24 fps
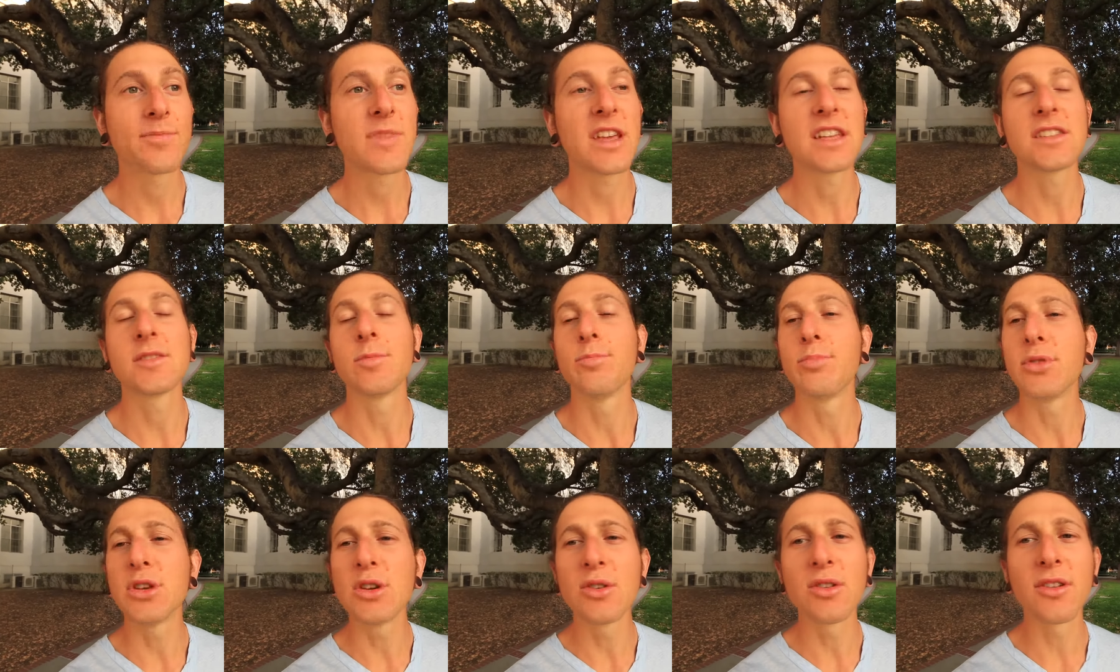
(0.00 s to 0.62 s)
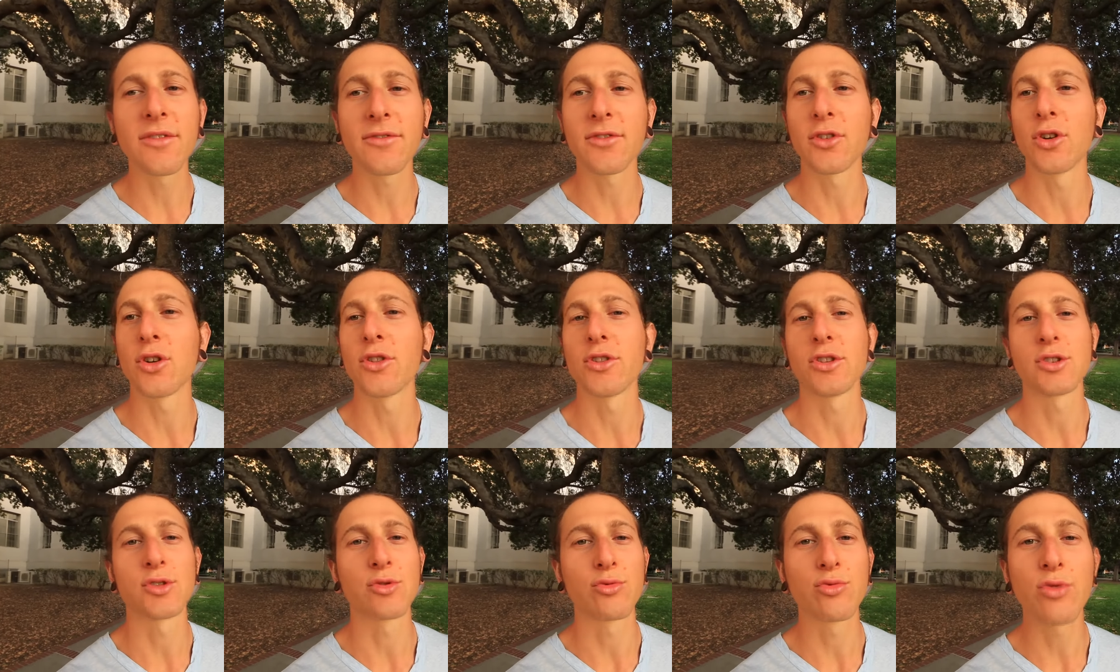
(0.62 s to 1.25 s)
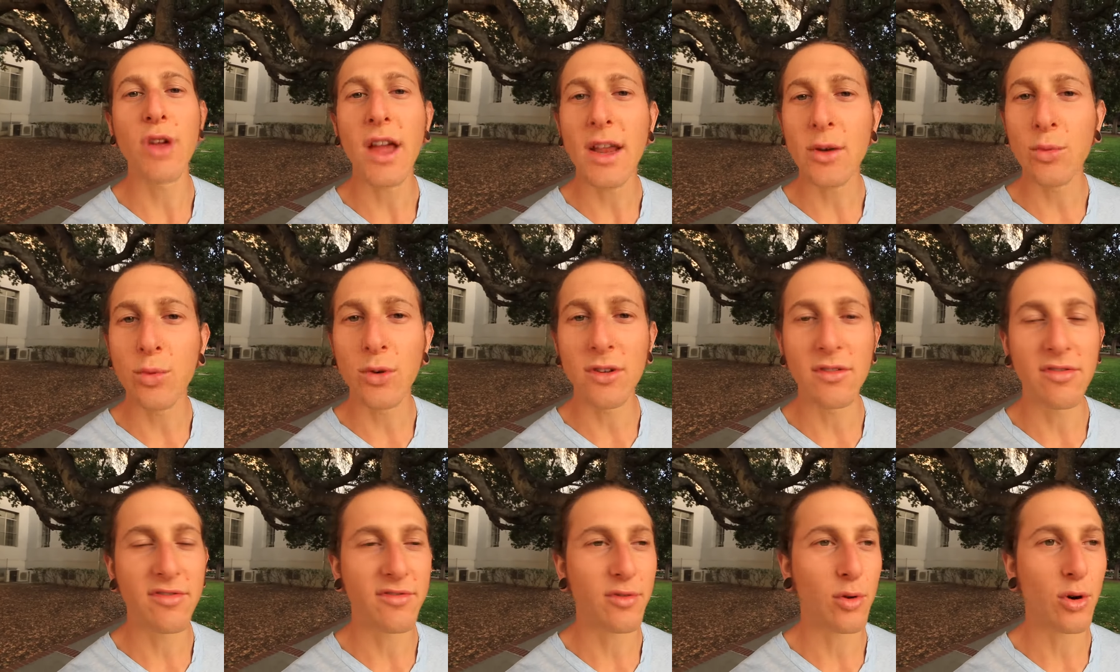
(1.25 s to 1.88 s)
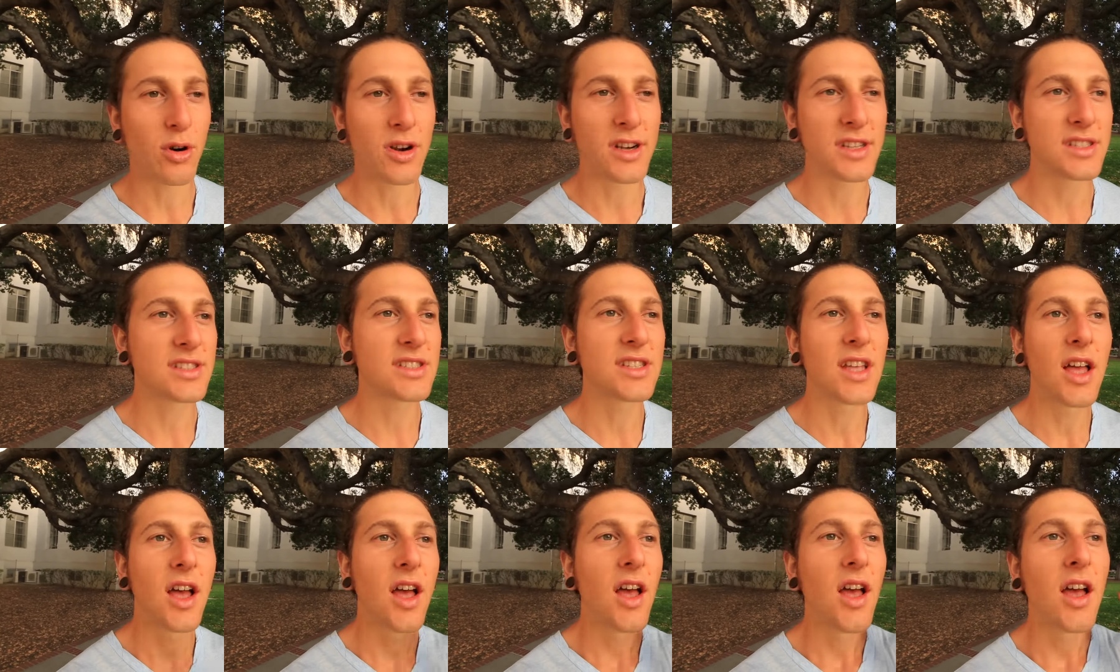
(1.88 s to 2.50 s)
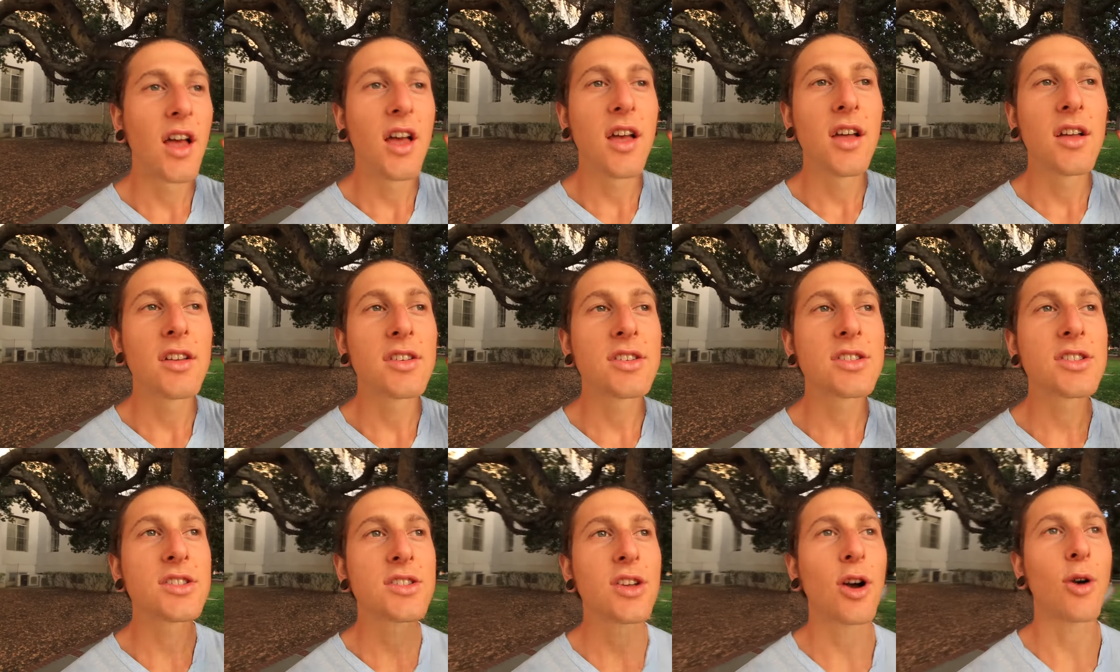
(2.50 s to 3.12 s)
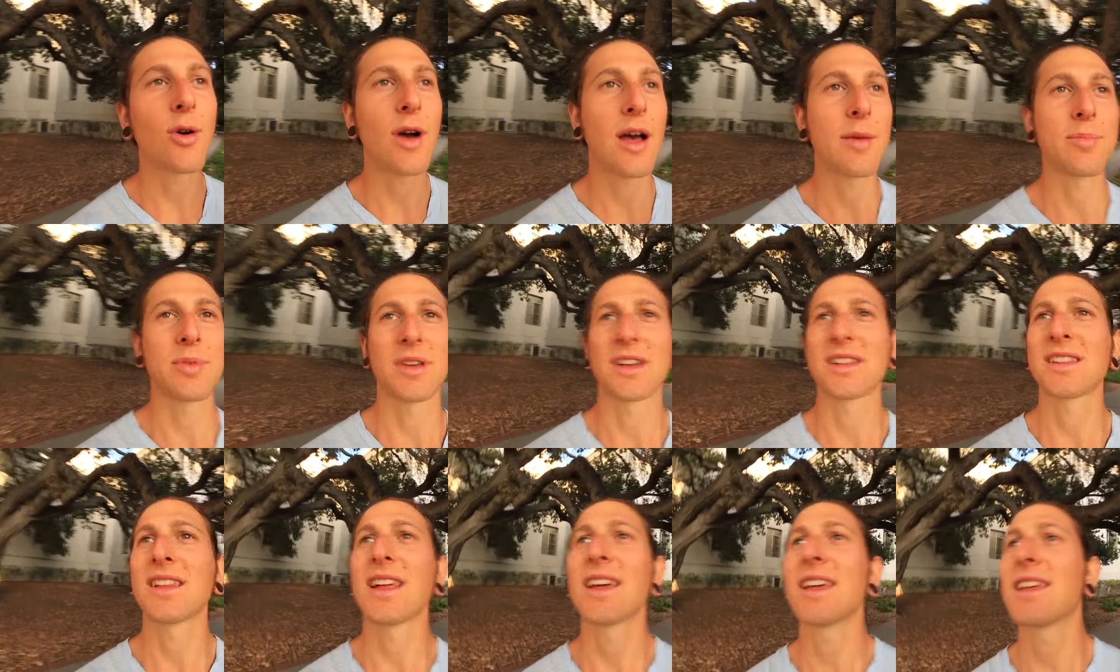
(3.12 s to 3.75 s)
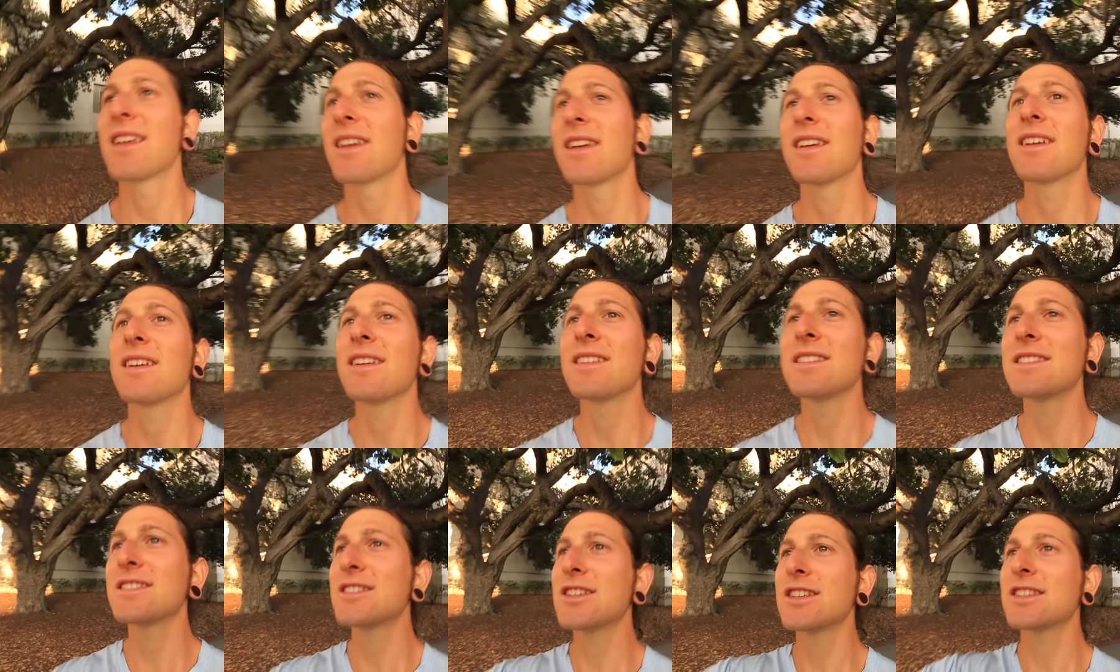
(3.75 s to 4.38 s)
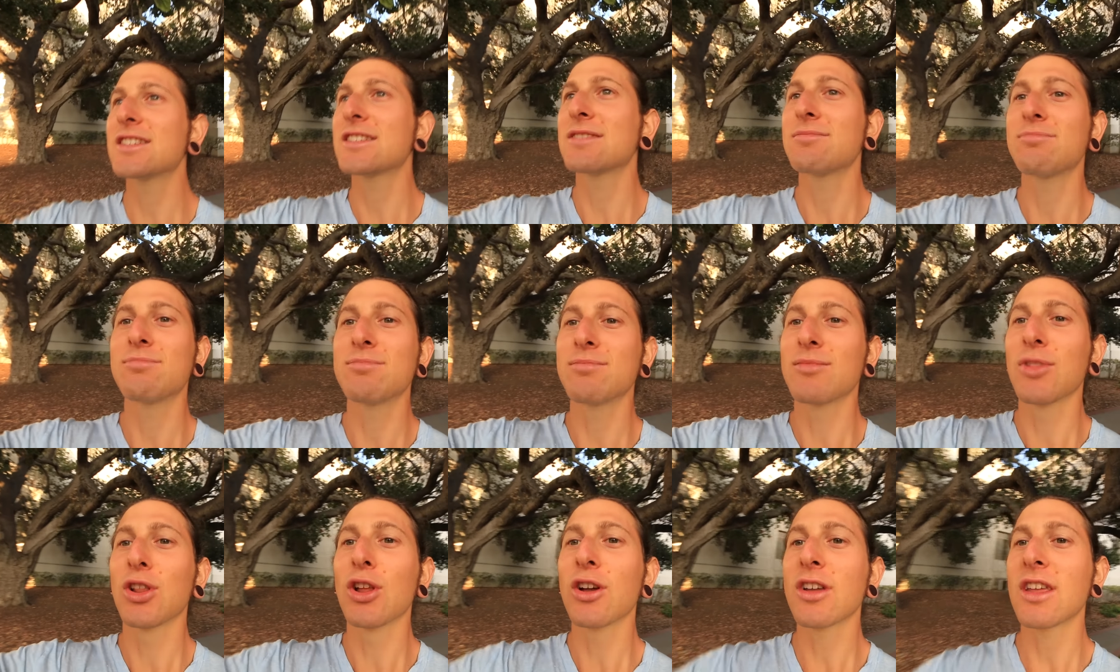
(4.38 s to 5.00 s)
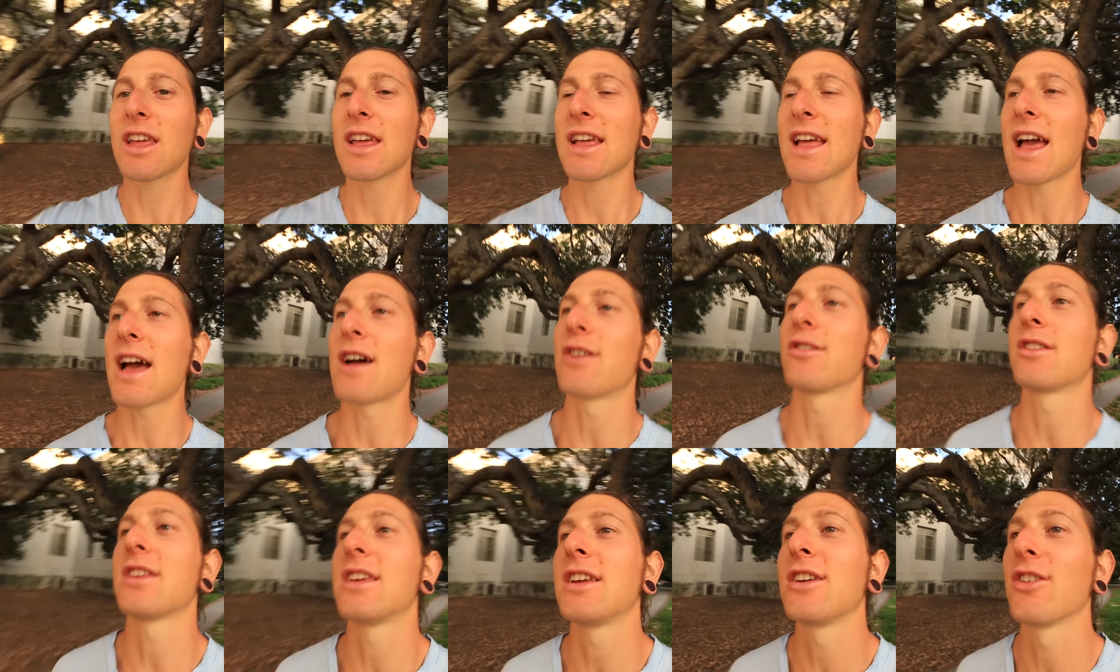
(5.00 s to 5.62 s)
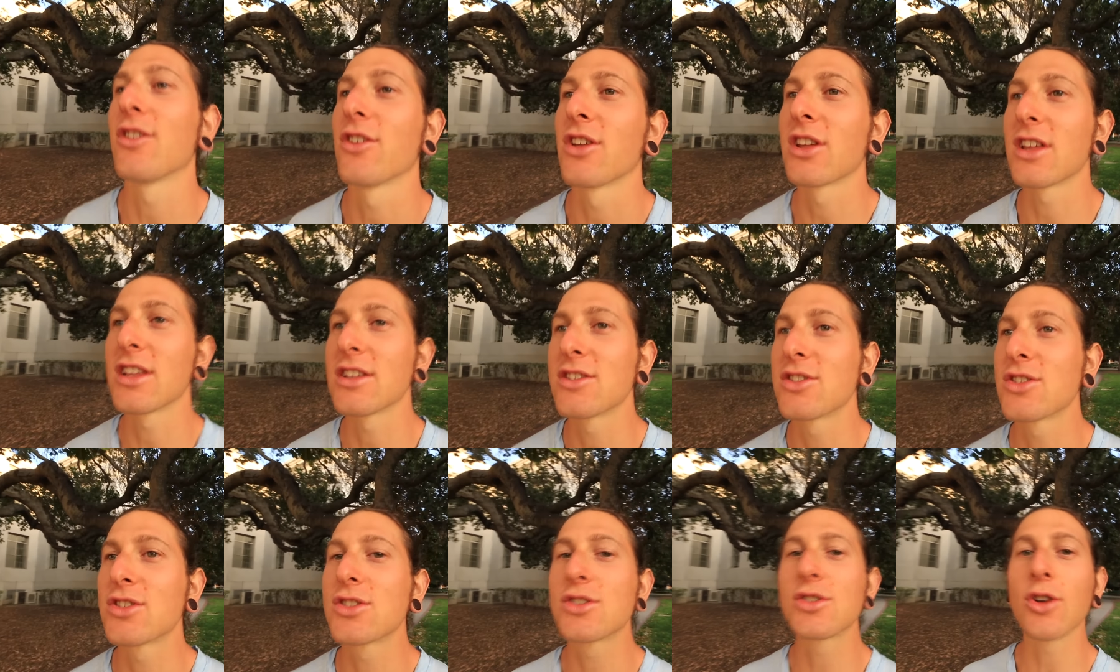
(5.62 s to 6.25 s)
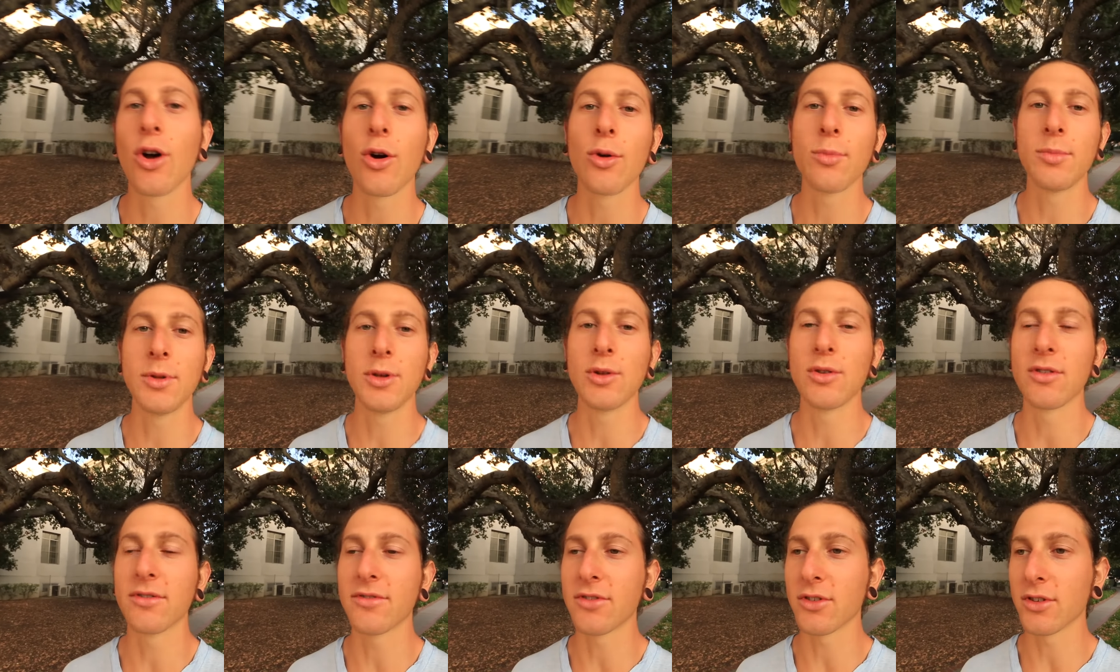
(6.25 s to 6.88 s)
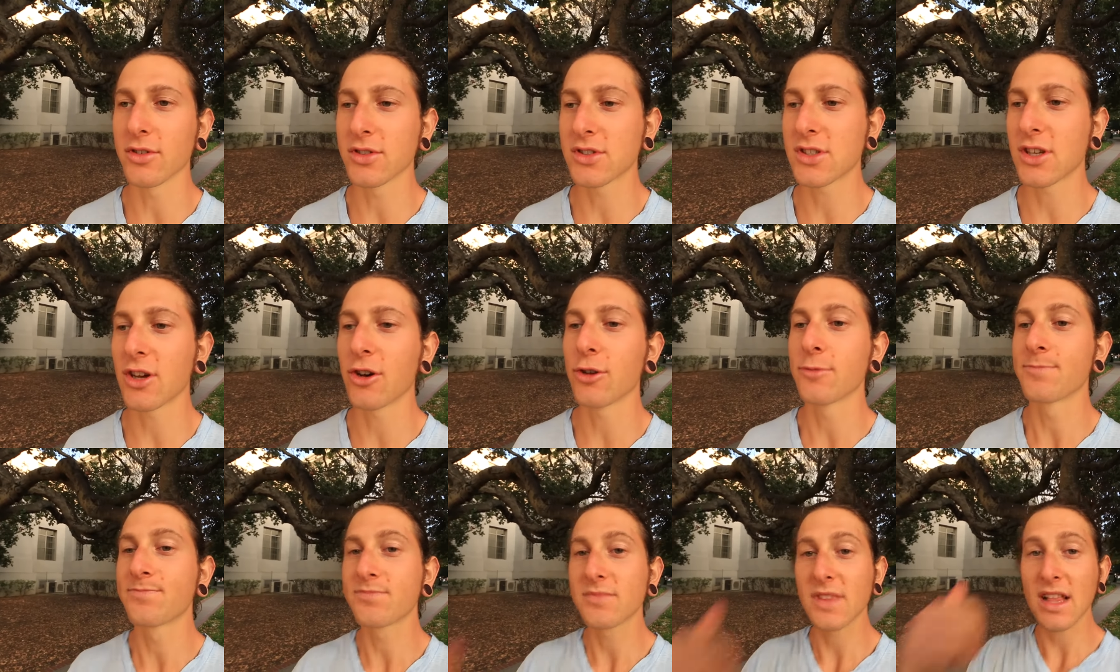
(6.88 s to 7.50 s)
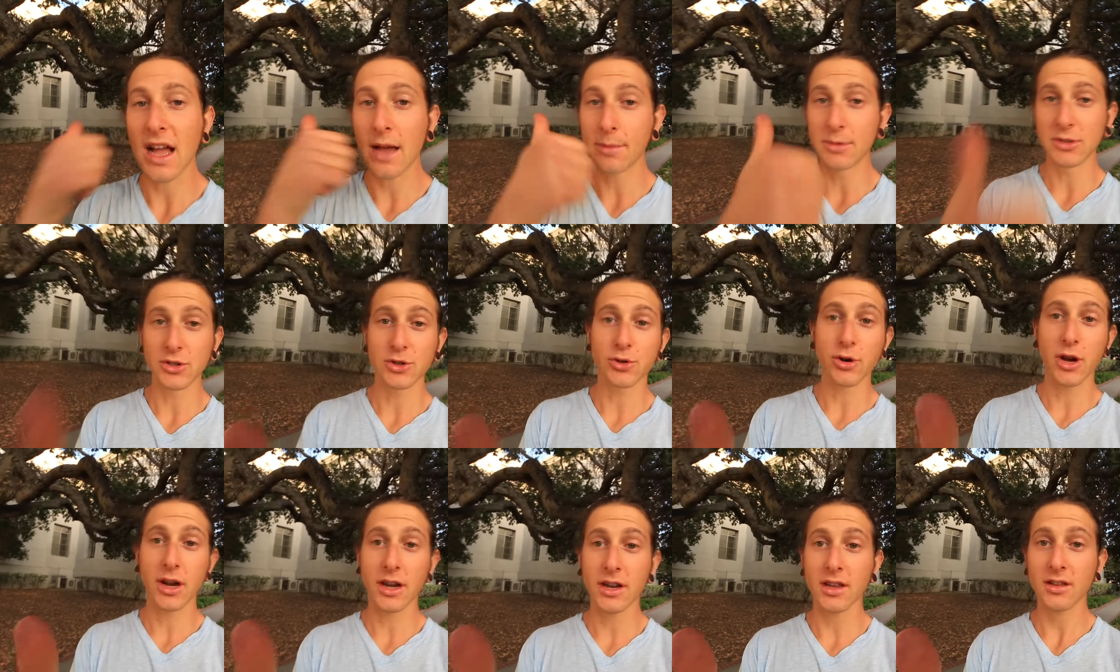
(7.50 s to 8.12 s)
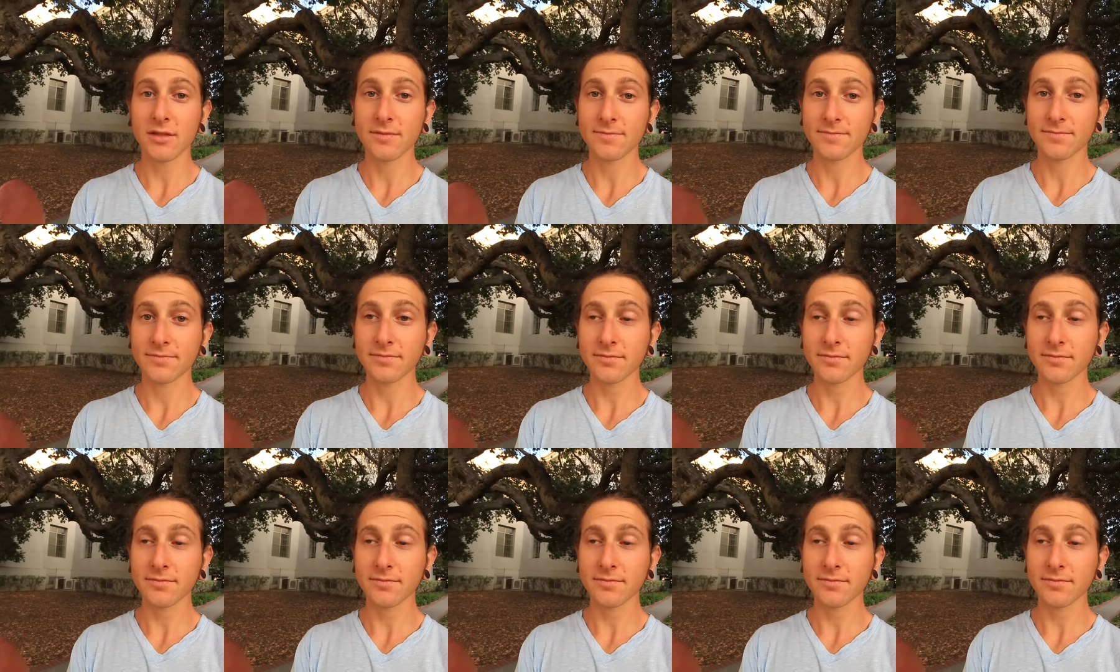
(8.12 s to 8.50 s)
It's beautiful. There's redwood forests, so epic. Like just looking out here, like it's so beautiful. So I've been training.